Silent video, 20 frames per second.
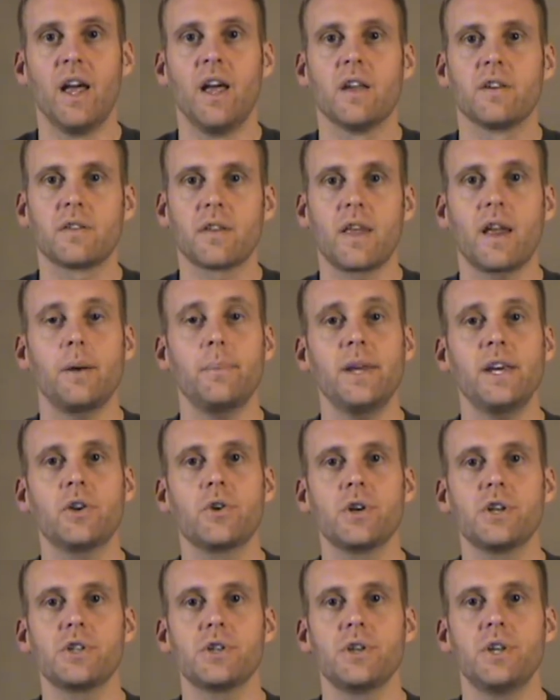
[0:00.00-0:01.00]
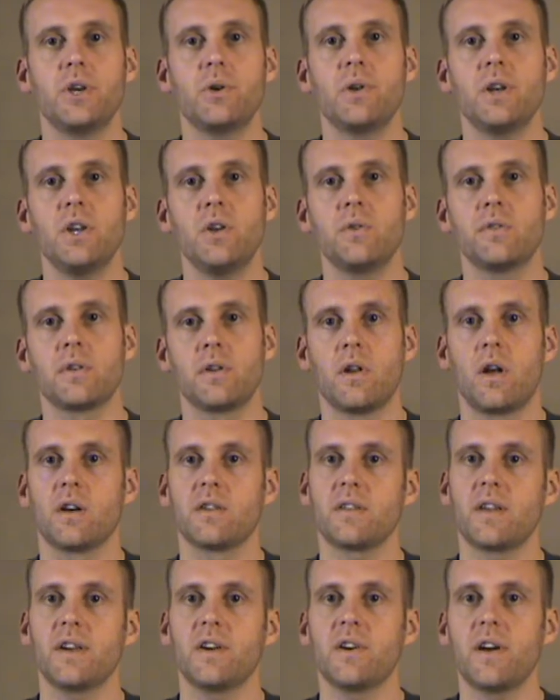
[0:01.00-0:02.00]
So that'll be a creature you can use
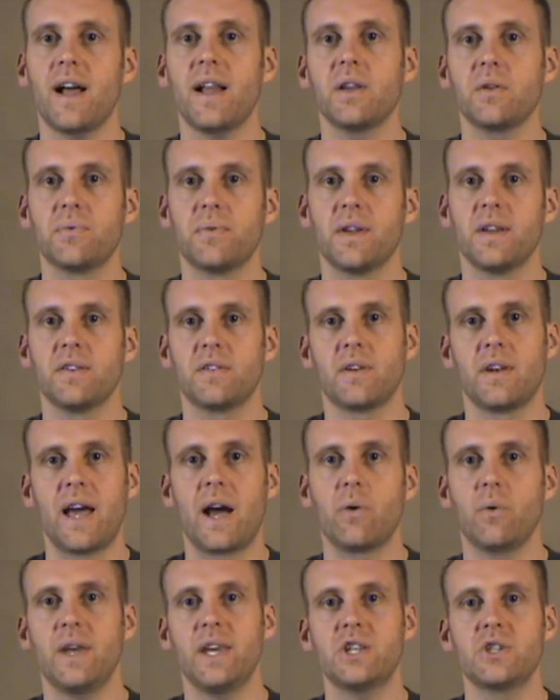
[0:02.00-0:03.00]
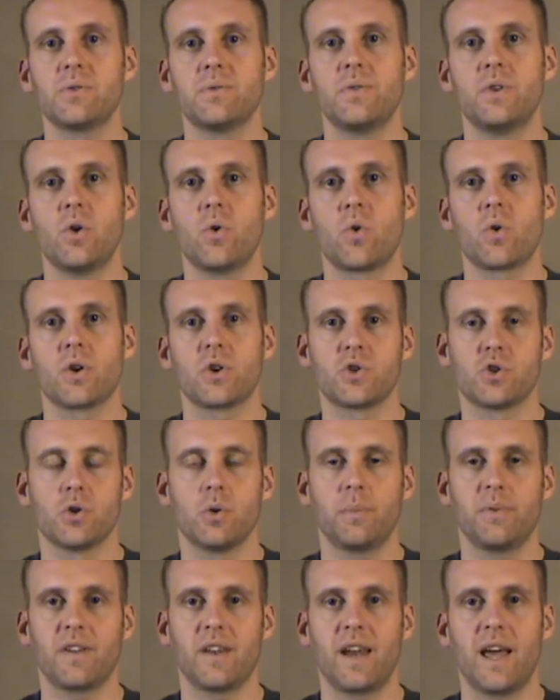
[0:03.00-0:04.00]
alongside your elephant, so now each of your
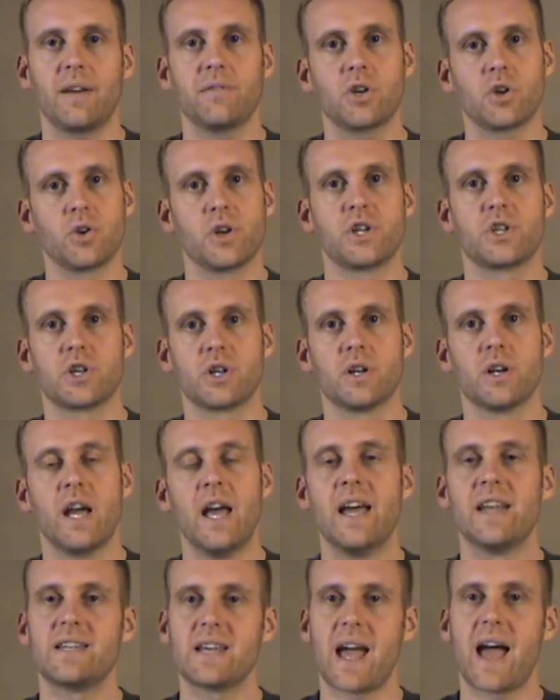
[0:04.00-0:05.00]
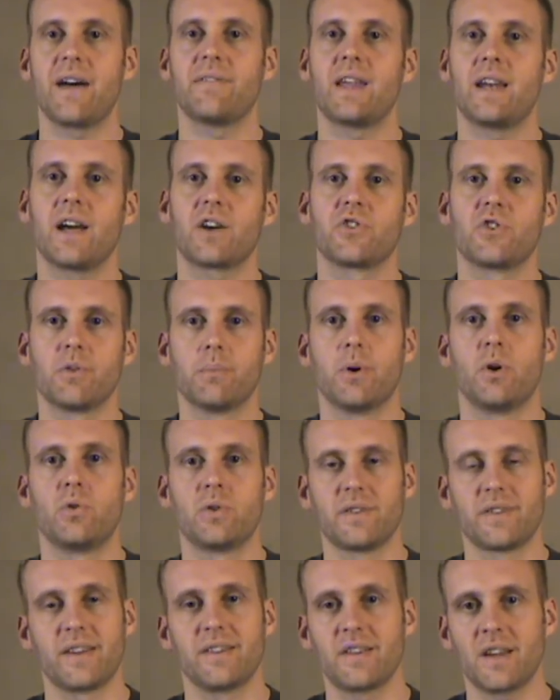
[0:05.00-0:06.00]
troops can have a creature to have that extra
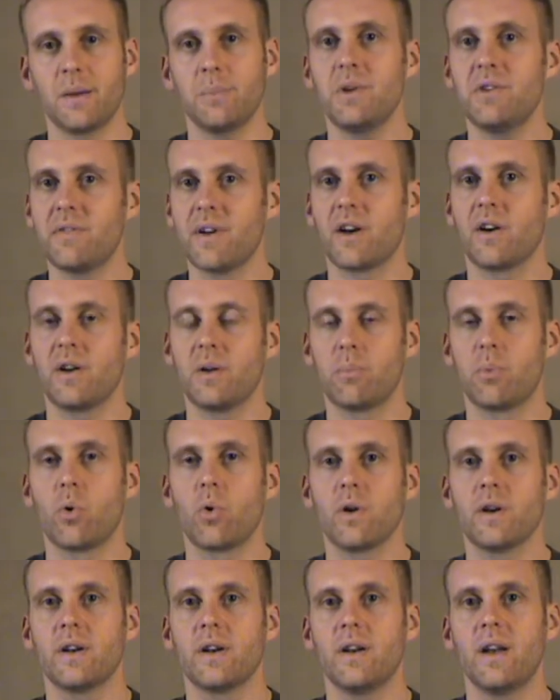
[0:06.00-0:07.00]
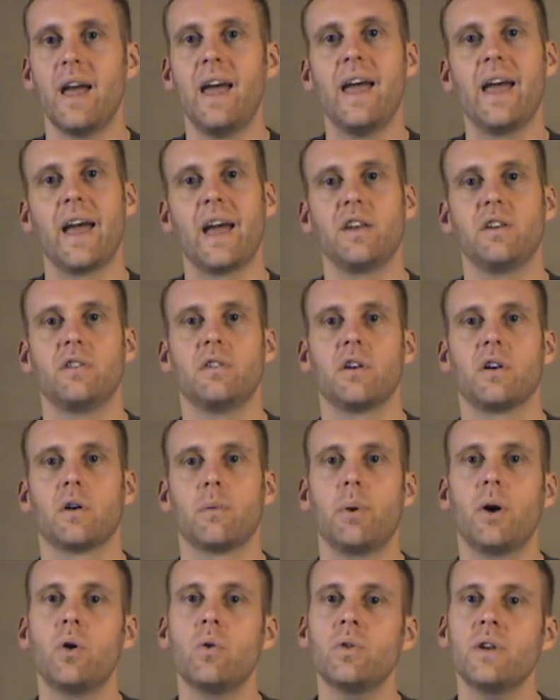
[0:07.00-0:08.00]
bonus. That's going to be very important as your
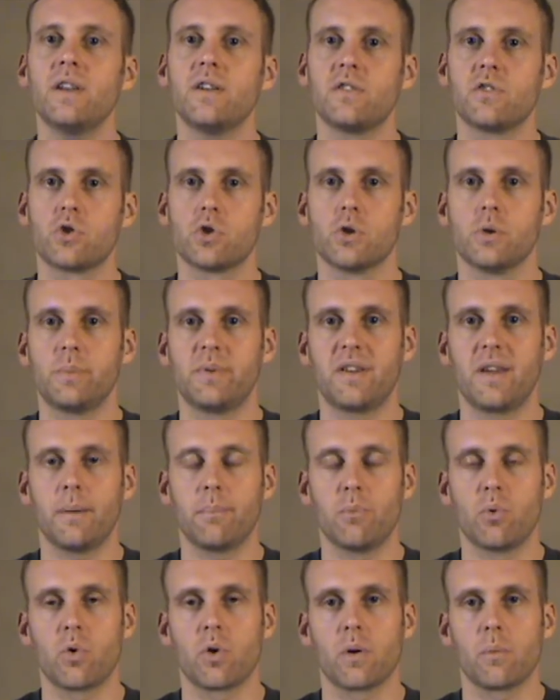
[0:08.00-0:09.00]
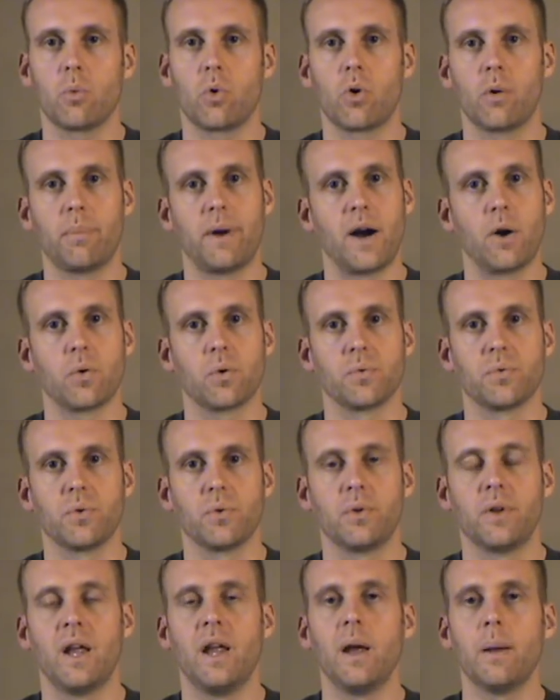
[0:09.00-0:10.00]
opponent's troops get more and more
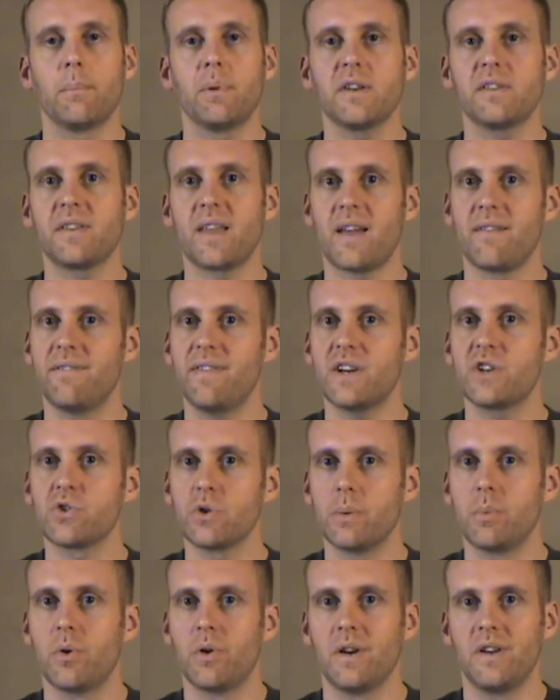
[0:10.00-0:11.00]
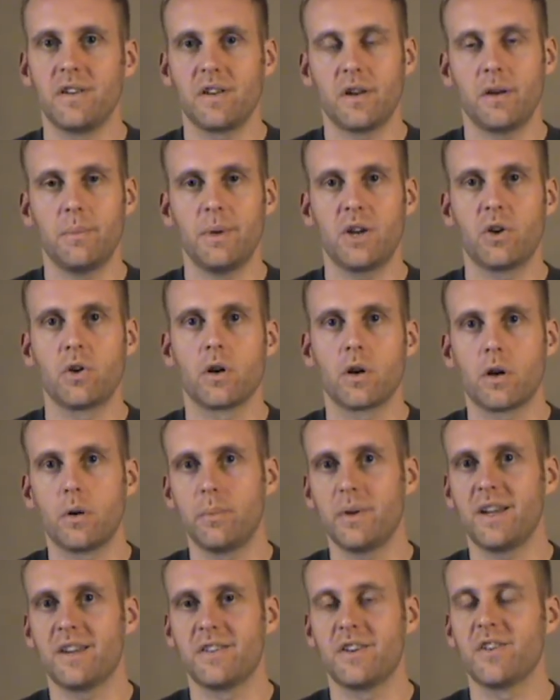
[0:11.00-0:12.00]
powerful. Plus that victory point is going to be critical
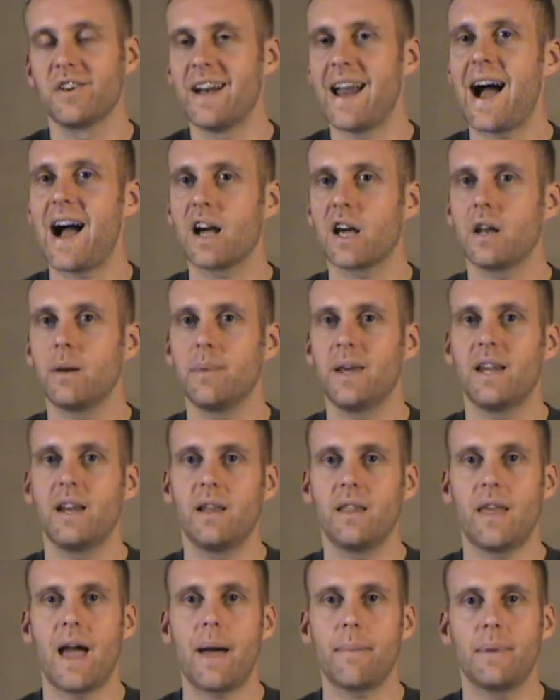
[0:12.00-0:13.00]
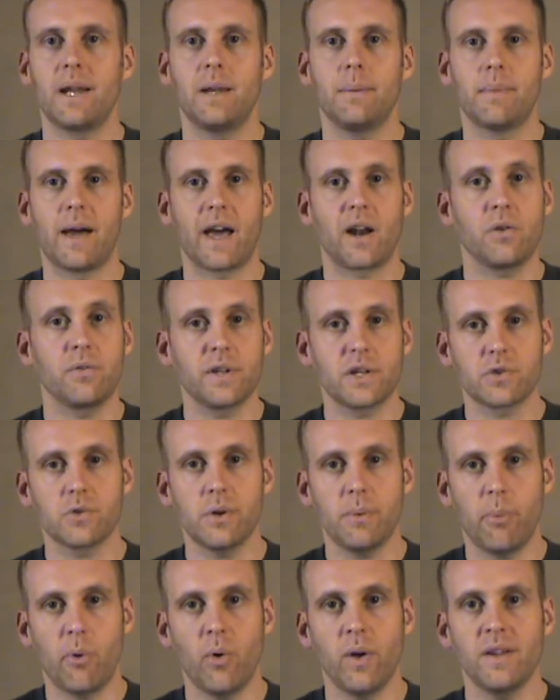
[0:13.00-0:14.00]
because you're not going to be getting that many battle victory
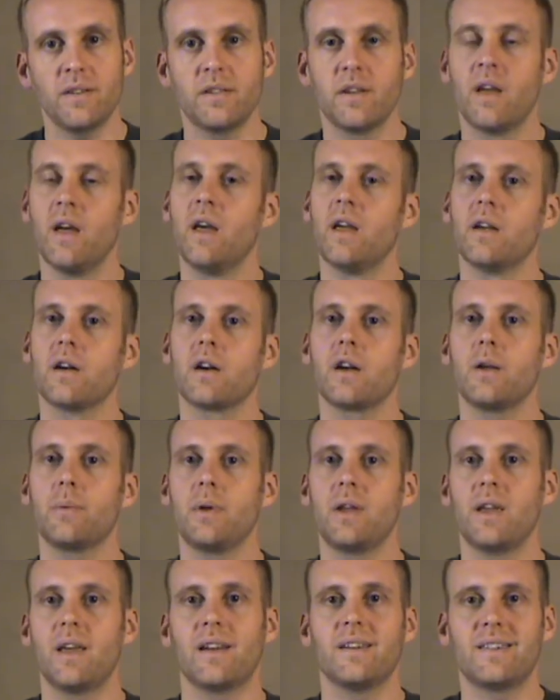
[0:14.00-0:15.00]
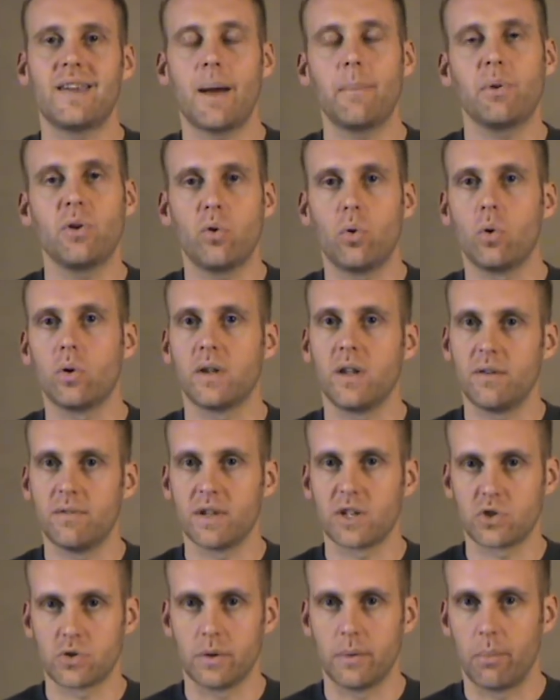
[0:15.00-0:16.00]
points. You're going to get temple holding
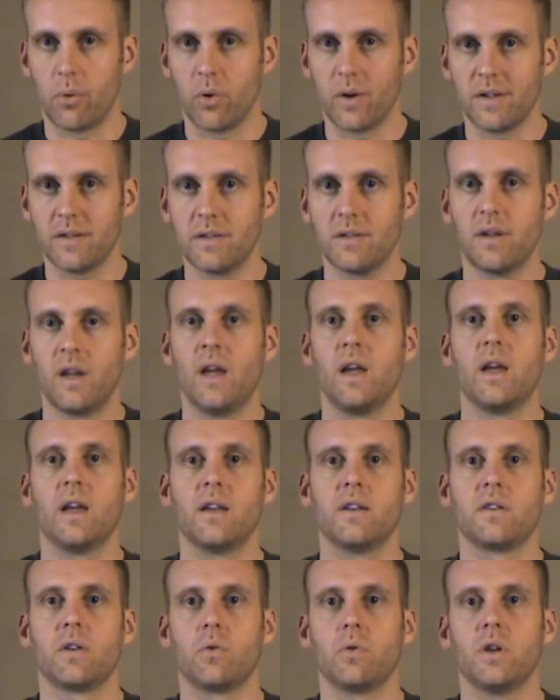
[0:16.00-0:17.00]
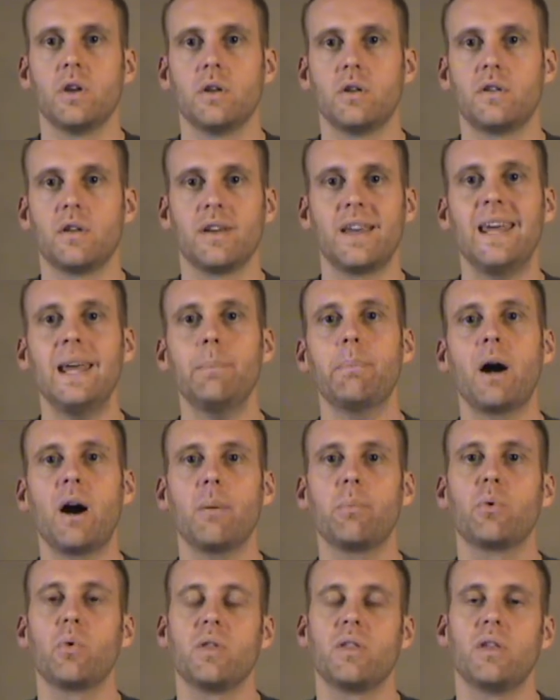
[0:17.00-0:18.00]
victory points. And so to keep
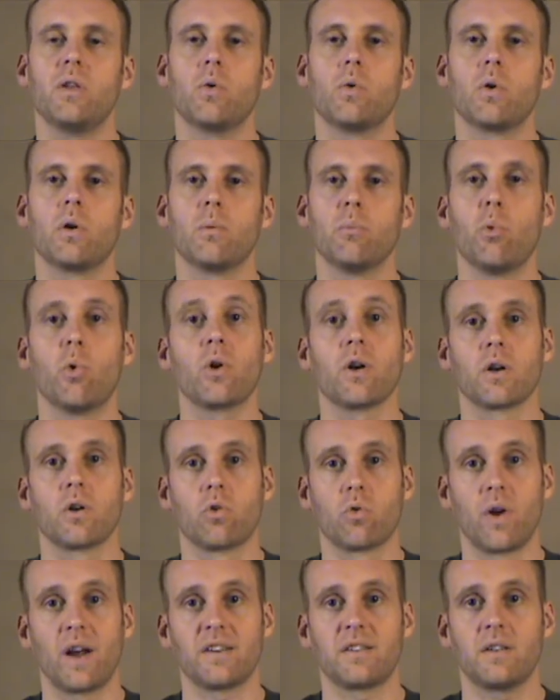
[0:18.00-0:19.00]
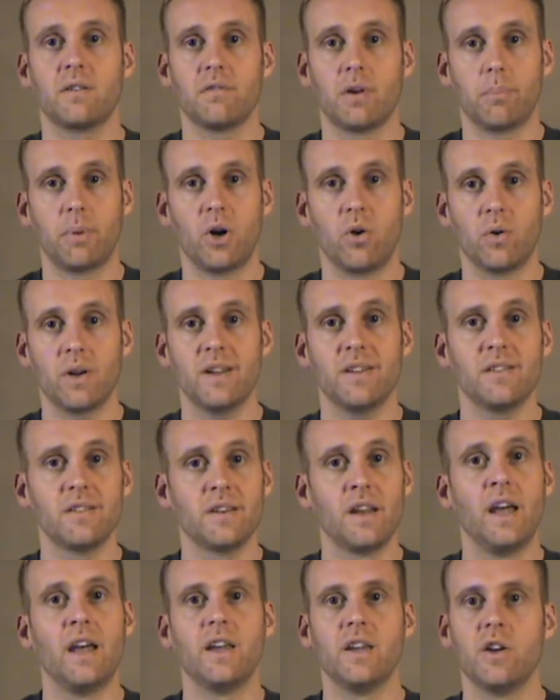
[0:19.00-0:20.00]
up with your more aggressive opponents,
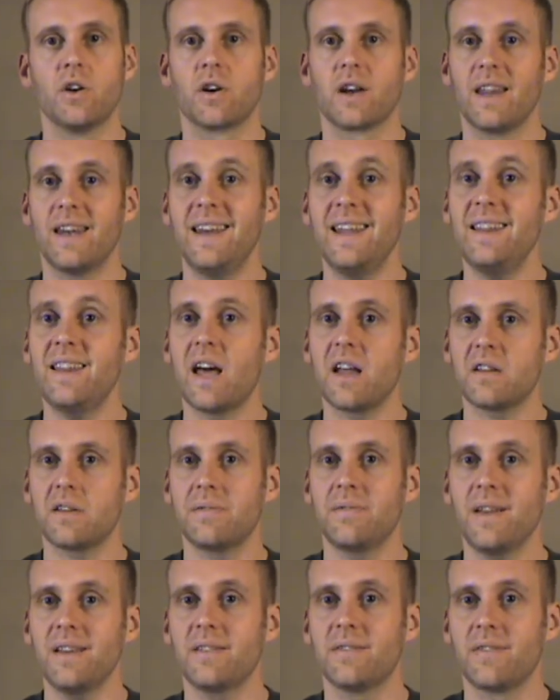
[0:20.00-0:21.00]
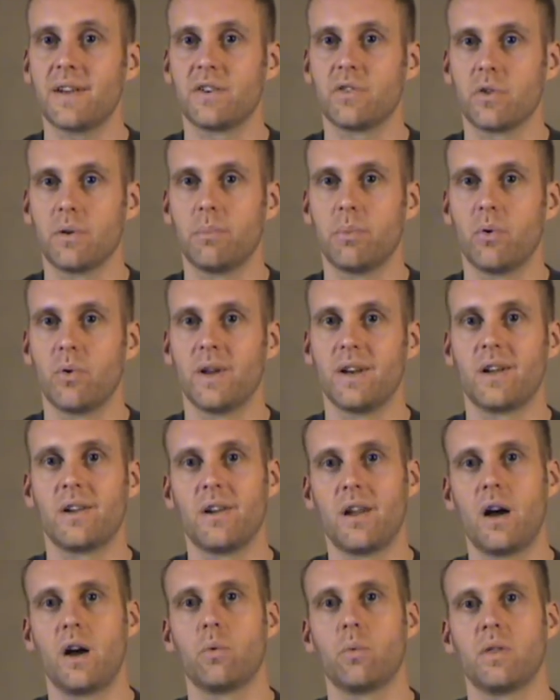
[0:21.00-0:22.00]
you're going to need that Sphinx victory point
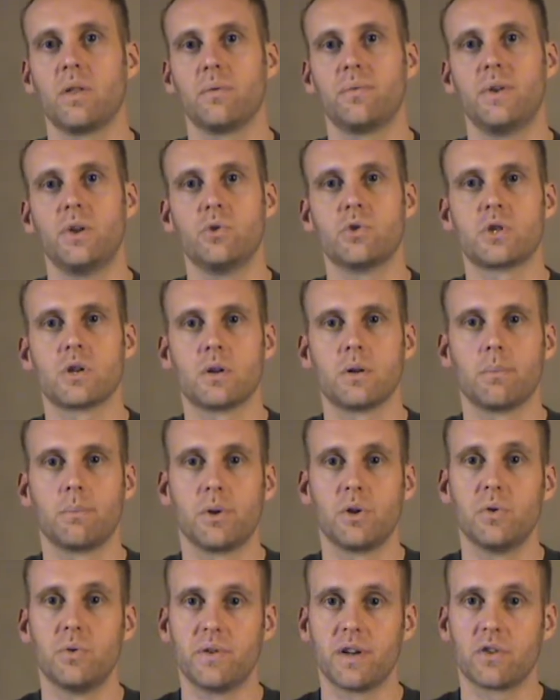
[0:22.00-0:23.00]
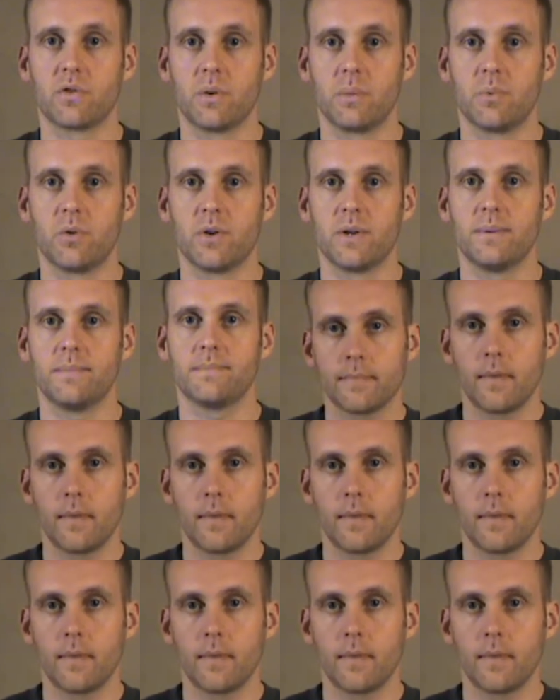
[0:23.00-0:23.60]
along with a future blue victory point.